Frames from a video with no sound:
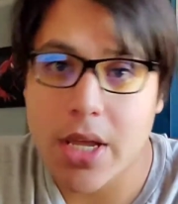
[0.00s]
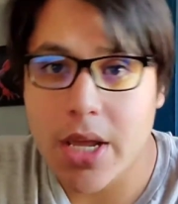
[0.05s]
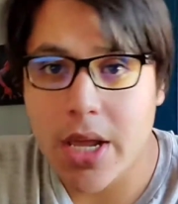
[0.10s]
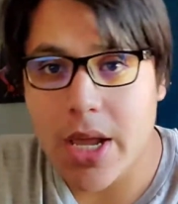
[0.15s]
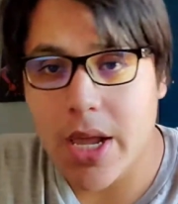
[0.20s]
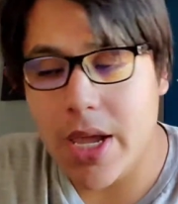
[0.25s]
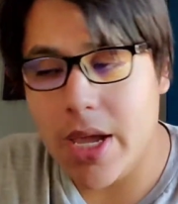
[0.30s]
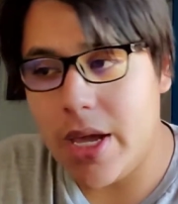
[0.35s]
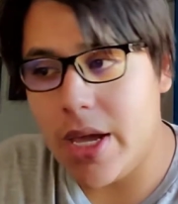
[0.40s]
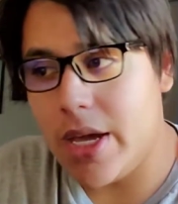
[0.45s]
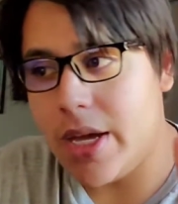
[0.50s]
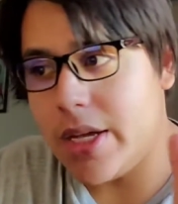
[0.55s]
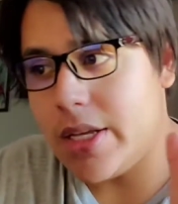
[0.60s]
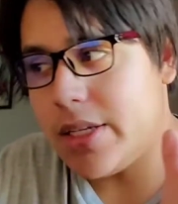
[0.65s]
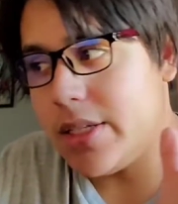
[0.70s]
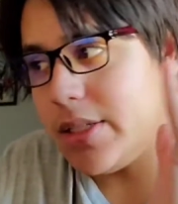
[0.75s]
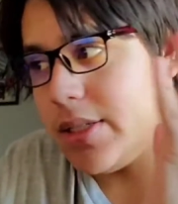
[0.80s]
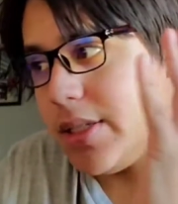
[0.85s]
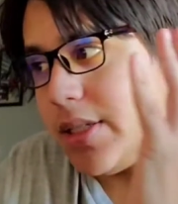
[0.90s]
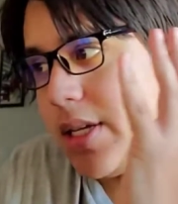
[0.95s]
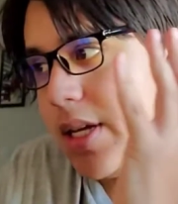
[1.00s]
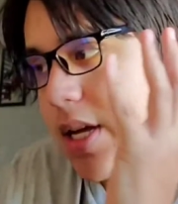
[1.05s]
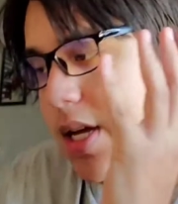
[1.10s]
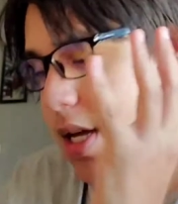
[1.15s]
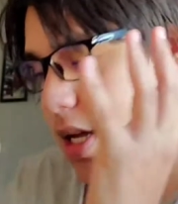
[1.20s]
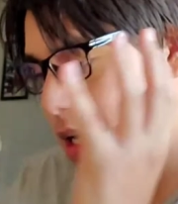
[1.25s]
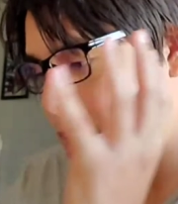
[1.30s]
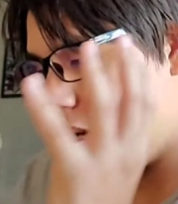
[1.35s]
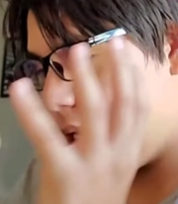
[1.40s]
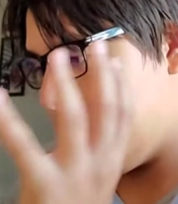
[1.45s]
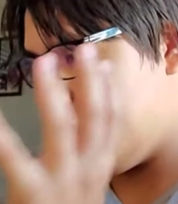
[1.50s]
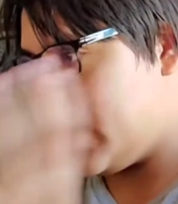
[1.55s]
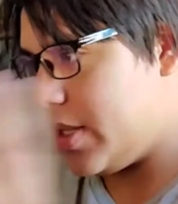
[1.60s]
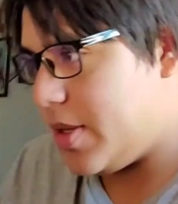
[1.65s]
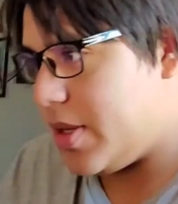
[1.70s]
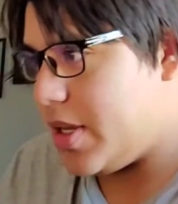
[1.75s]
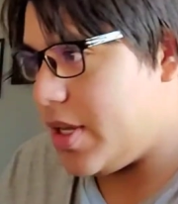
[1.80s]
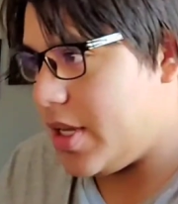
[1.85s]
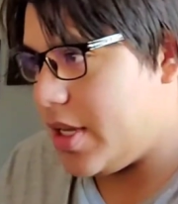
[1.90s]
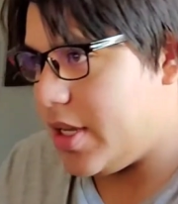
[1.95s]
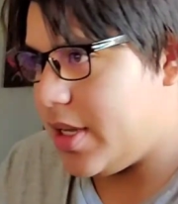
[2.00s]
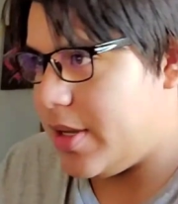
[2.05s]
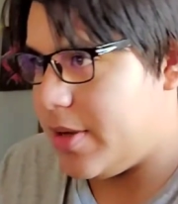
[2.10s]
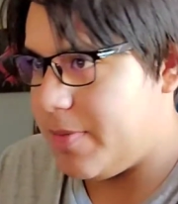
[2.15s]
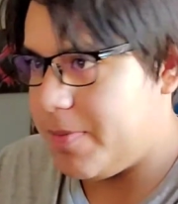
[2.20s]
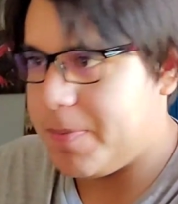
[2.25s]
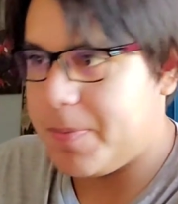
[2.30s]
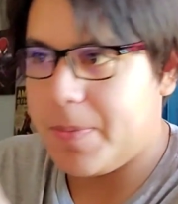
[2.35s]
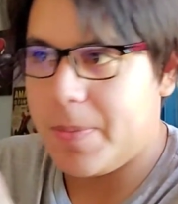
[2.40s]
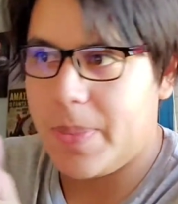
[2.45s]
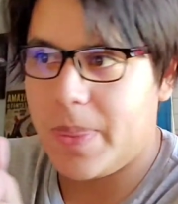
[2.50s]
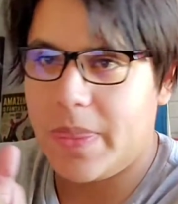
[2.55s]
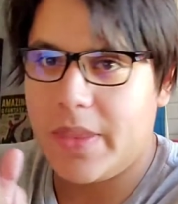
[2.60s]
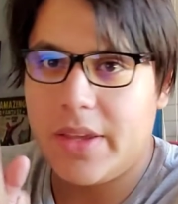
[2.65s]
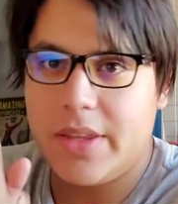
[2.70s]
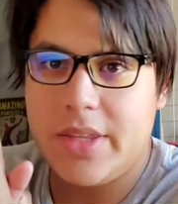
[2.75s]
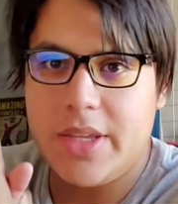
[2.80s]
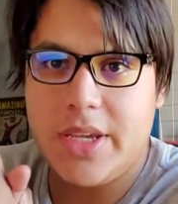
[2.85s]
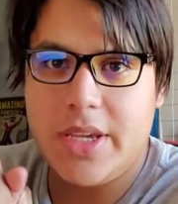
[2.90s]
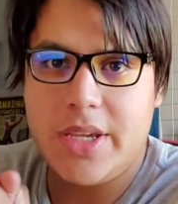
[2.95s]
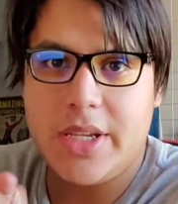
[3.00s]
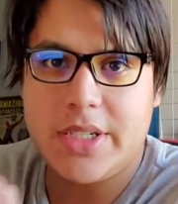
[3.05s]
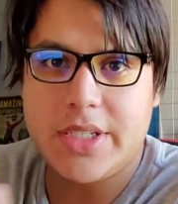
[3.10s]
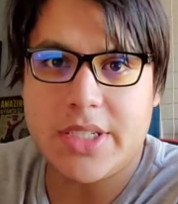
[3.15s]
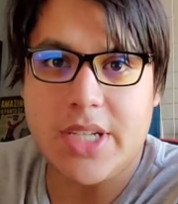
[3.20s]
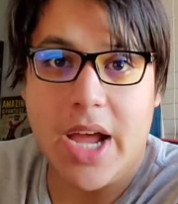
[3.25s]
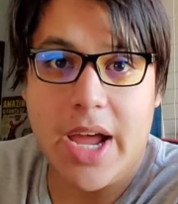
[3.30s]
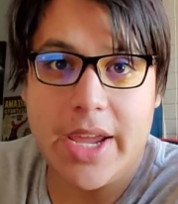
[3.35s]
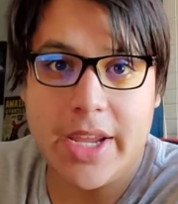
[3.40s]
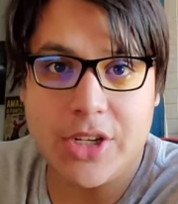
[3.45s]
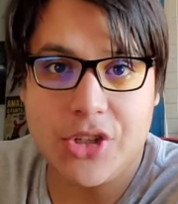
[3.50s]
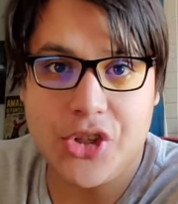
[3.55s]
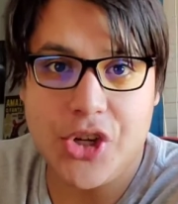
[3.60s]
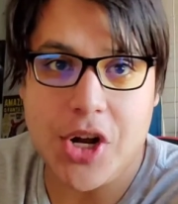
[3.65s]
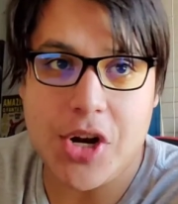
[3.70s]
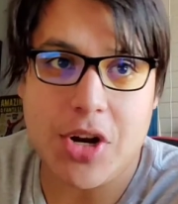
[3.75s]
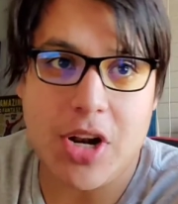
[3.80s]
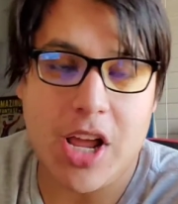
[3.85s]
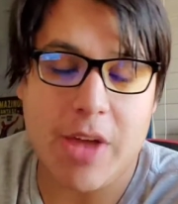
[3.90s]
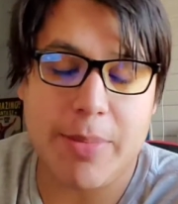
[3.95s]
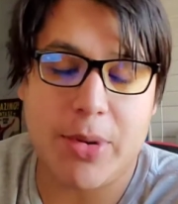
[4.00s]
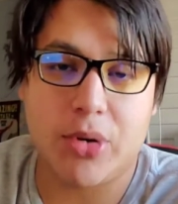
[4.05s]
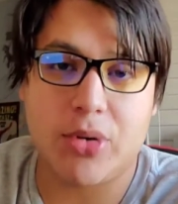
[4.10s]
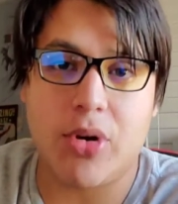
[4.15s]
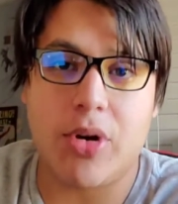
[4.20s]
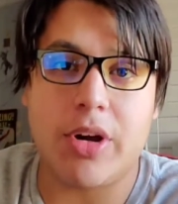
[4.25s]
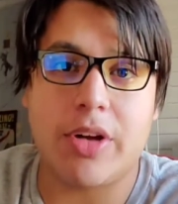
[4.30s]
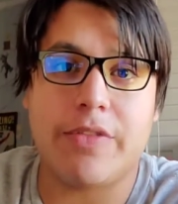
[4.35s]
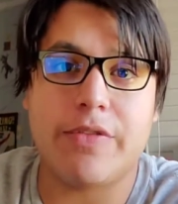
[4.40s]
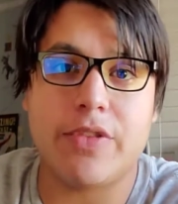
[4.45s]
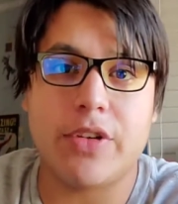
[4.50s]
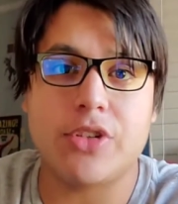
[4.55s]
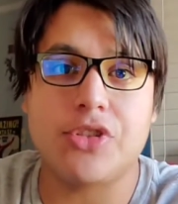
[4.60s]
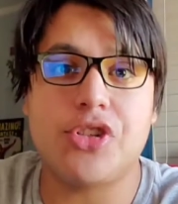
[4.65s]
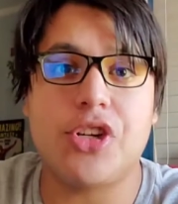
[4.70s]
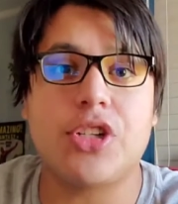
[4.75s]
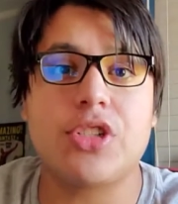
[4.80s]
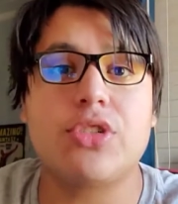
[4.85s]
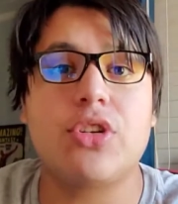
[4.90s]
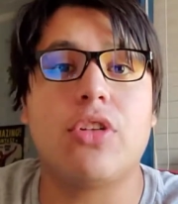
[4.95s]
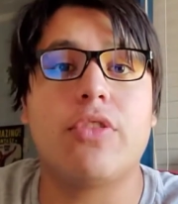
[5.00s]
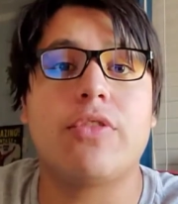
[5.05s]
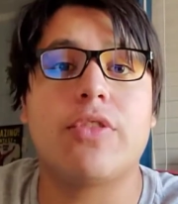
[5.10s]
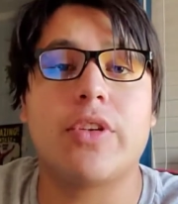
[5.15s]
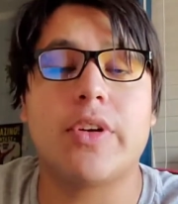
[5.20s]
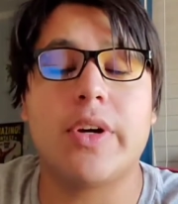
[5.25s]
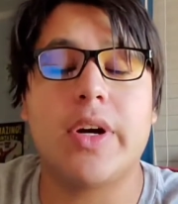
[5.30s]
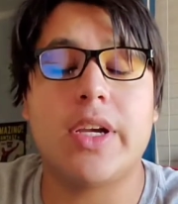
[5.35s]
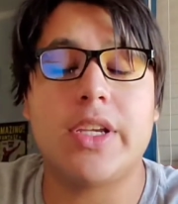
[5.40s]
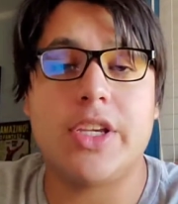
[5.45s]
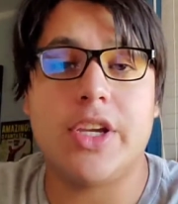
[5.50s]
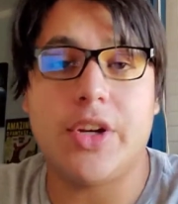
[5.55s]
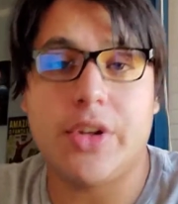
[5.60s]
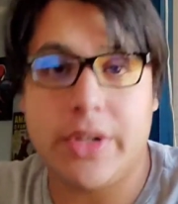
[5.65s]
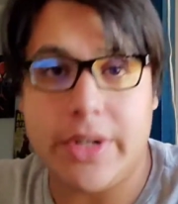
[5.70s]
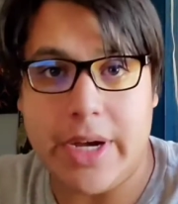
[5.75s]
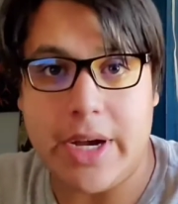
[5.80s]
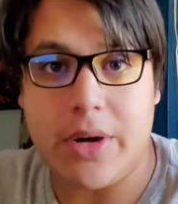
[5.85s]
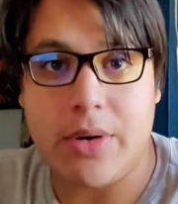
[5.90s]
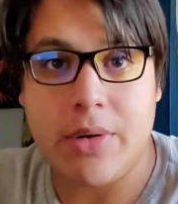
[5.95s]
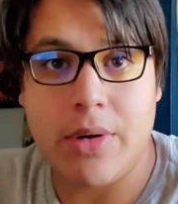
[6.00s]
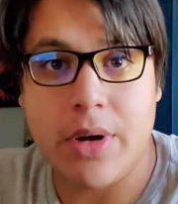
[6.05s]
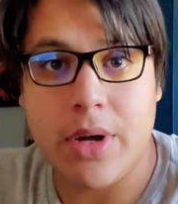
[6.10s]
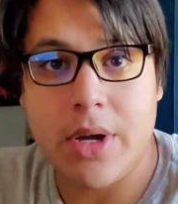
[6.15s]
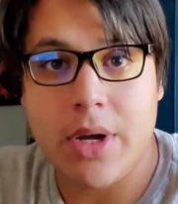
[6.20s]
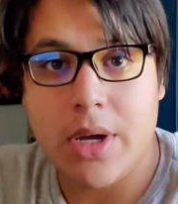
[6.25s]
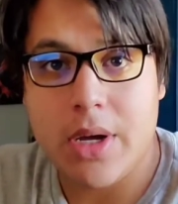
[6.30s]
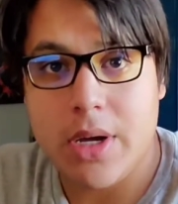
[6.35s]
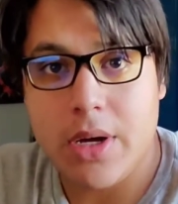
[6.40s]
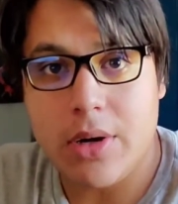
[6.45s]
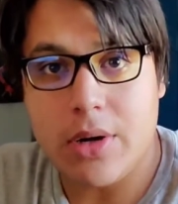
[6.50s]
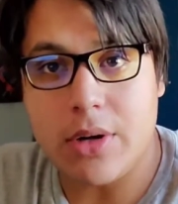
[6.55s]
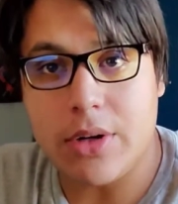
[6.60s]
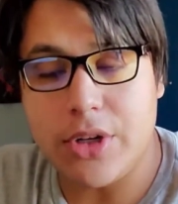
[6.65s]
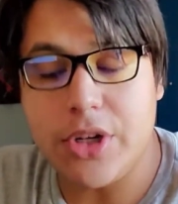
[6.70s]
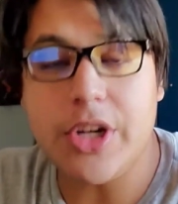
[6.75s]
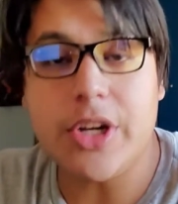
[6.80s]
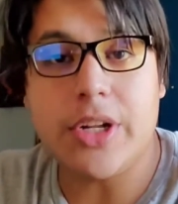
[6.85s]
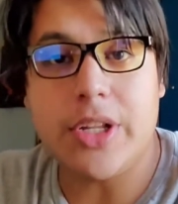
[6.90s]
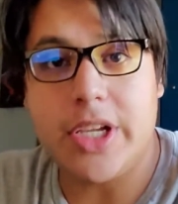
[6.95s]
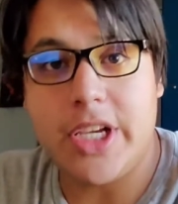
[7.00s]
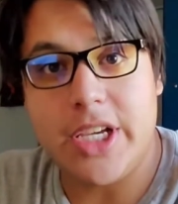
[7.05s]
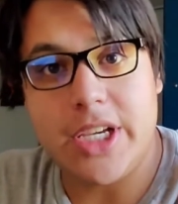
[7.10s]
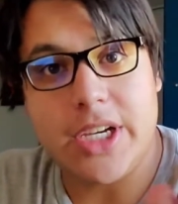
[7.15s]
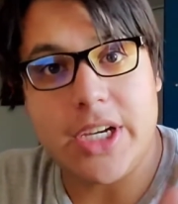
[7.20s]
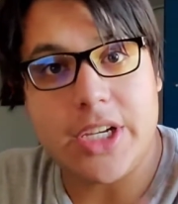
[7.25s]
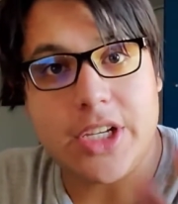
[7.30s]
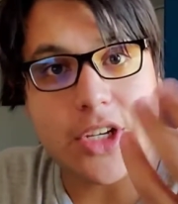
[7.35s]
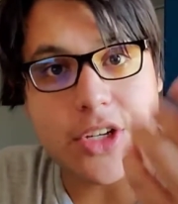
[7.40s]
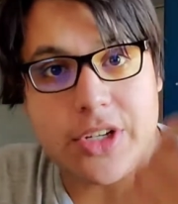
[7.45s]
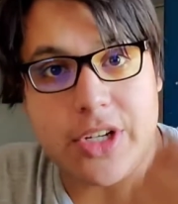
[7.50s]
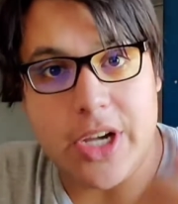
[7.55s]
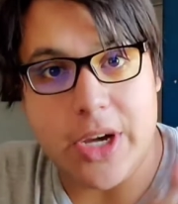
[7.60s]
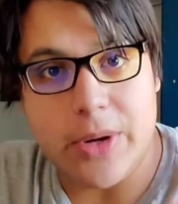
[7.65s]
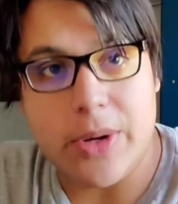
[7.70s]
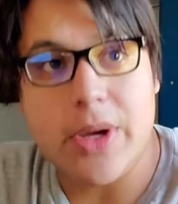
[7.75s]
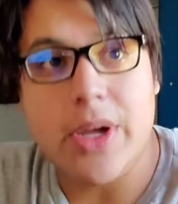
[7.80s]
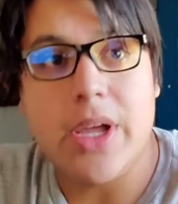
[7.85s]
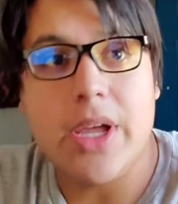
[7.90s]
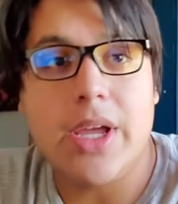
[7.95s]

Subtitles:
And the Siah channel I've been growing for just over a year now. Or nearly a year now.